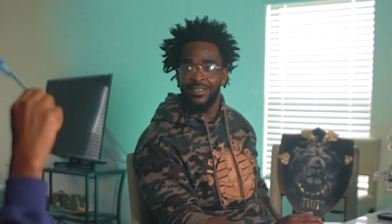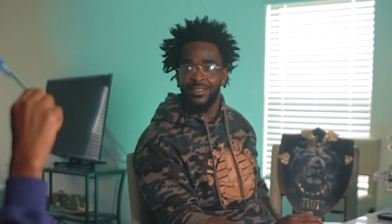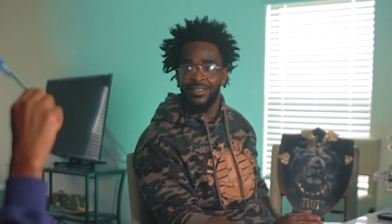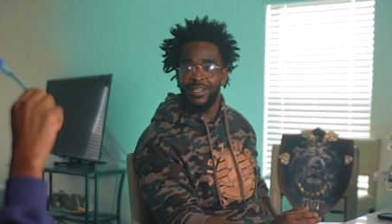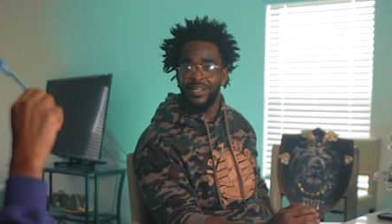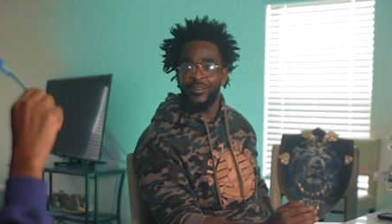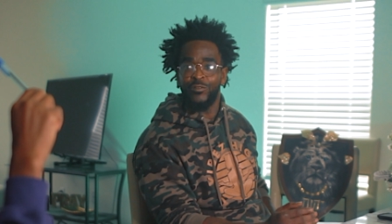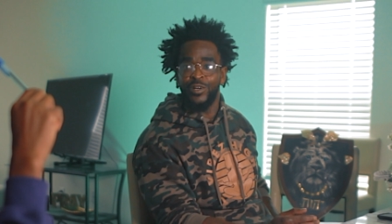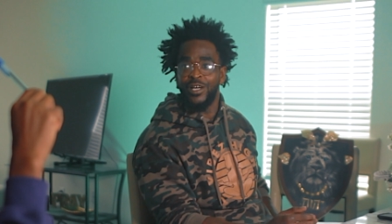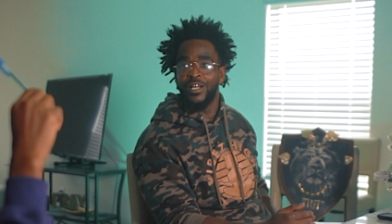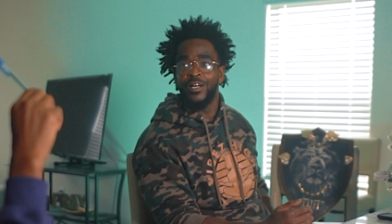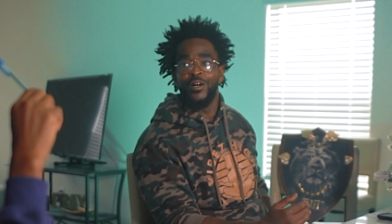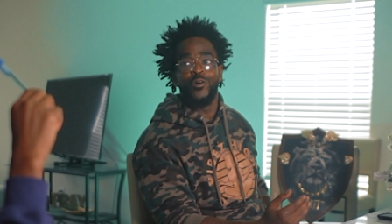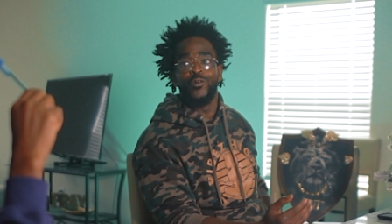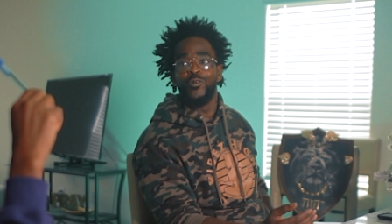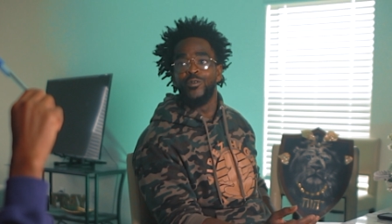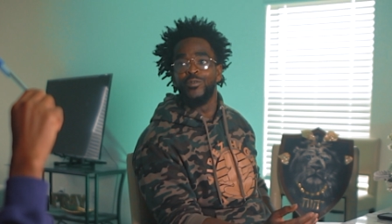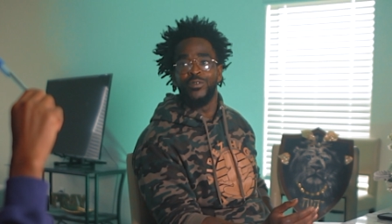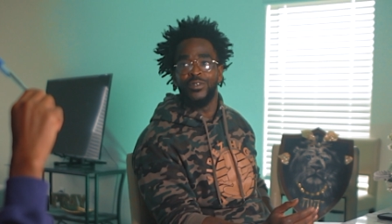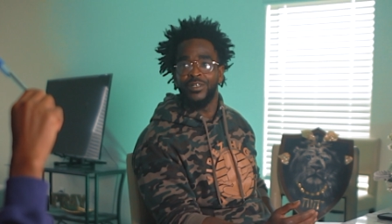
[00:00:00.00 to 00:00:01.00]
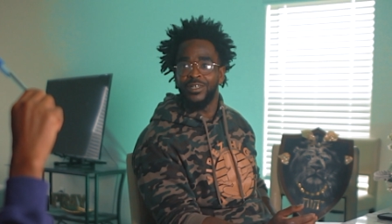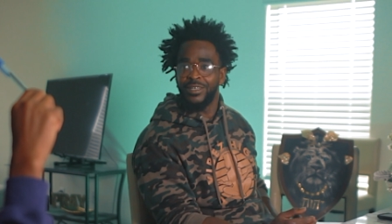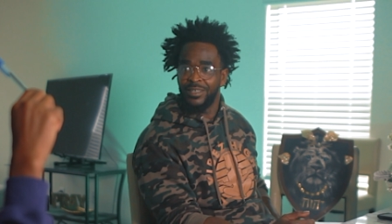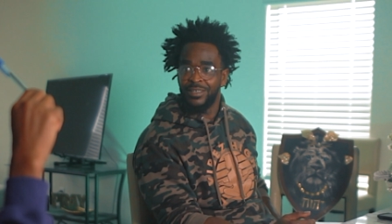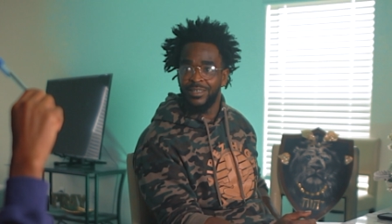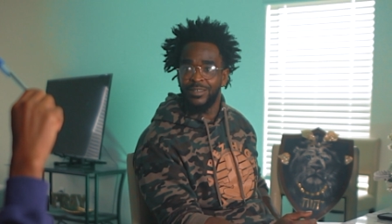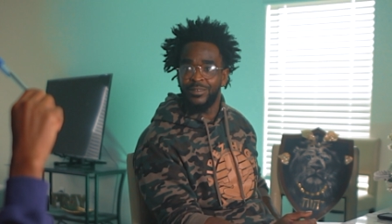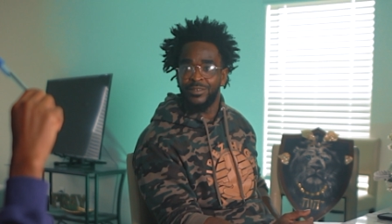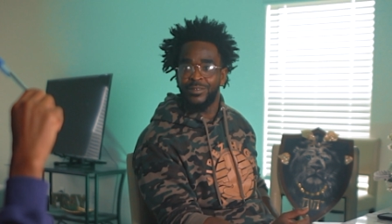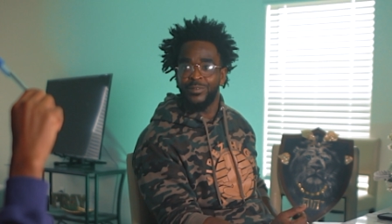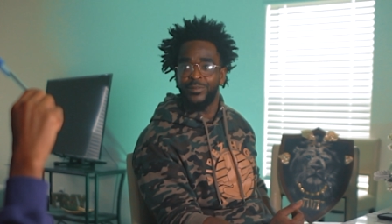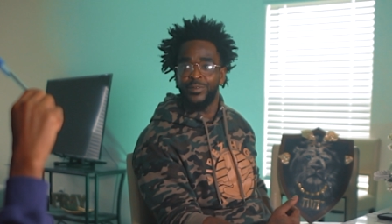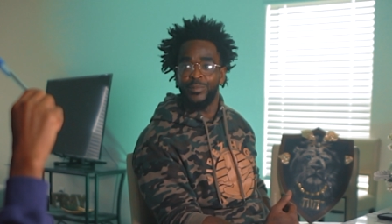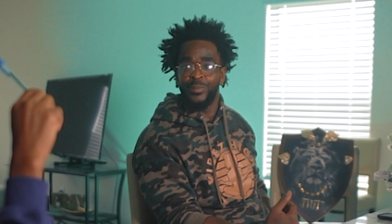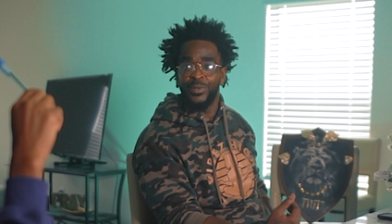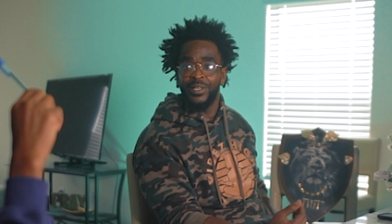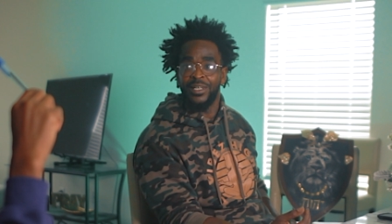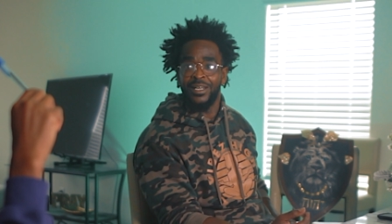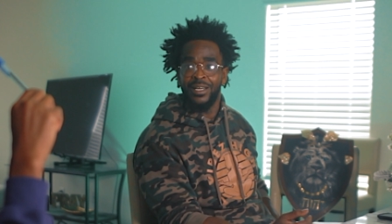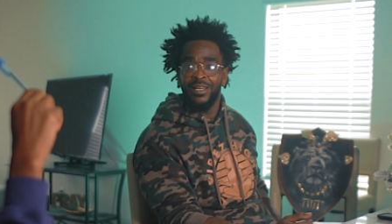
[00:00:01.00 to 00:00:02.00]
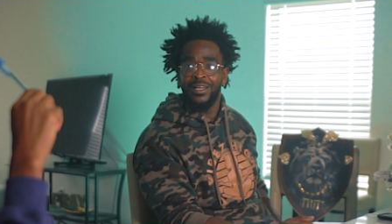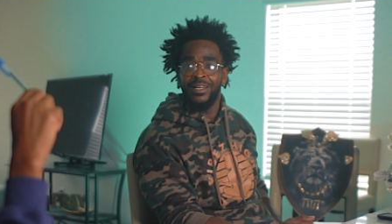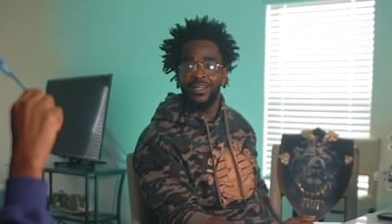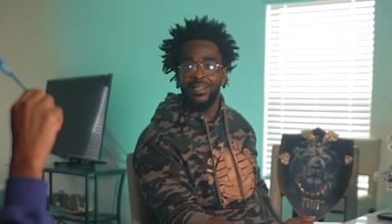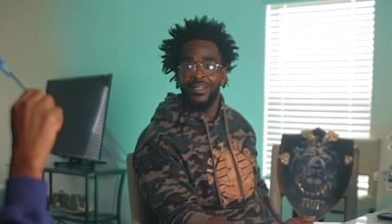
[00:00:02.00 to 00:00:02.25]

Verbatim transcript: they really over for me.